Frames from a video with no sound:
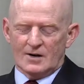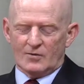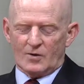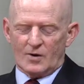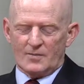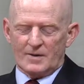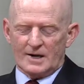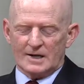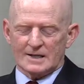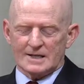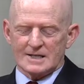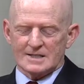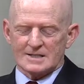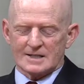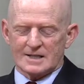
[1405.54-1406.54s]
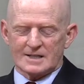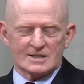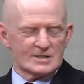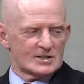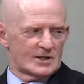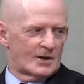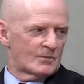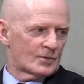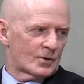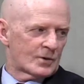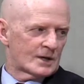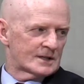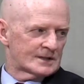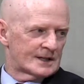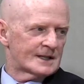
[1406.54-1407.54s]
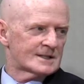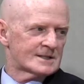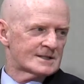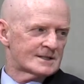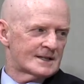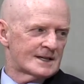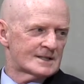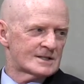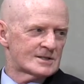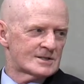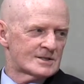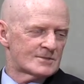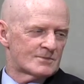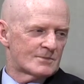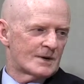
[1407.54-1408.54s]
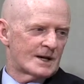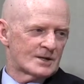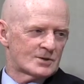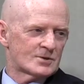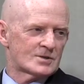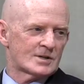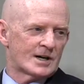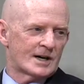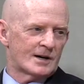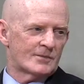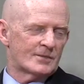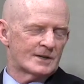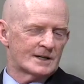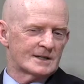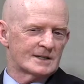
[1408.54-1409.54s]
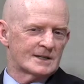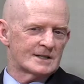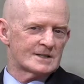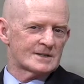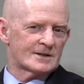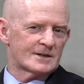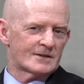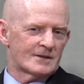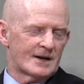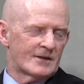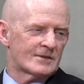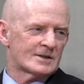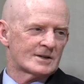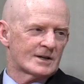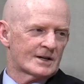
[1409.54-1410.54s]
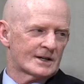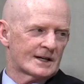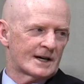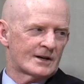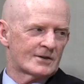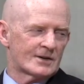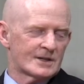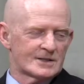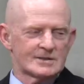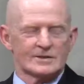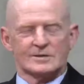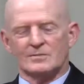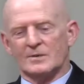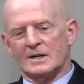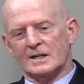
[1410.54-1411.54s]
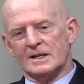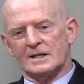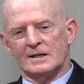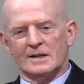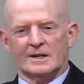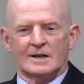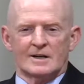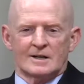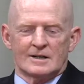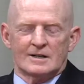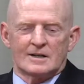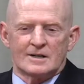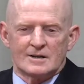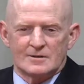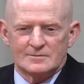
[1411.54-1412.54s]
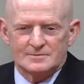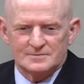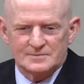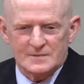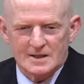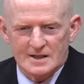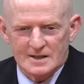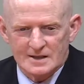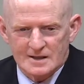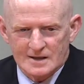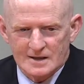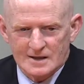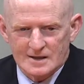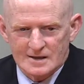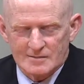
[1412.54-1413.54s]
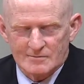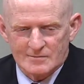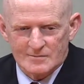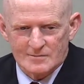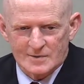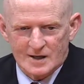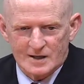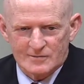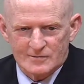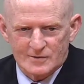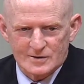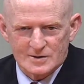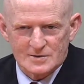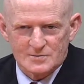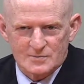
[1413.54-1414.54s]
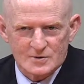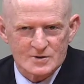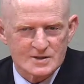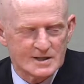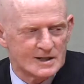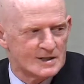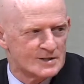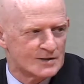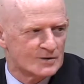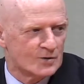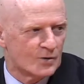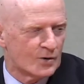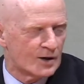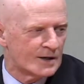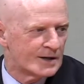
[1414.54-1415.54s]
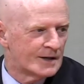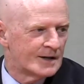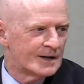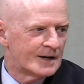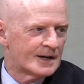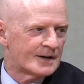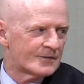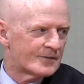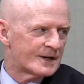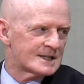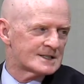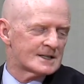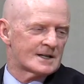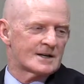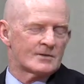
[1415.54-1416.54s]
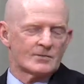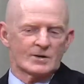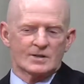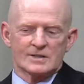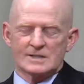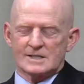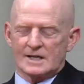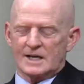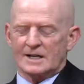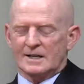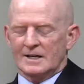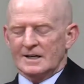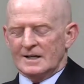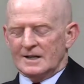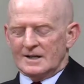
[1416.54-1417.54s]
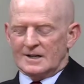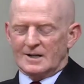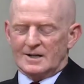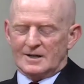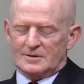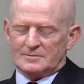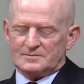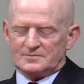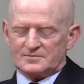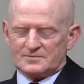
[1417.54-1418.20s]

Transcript: Well, apparently he's like a slumlord. That's that's his major job. He he's a heavy litigator, and he took the money um, he, he got for his percentage in court and invested in real estate. Um,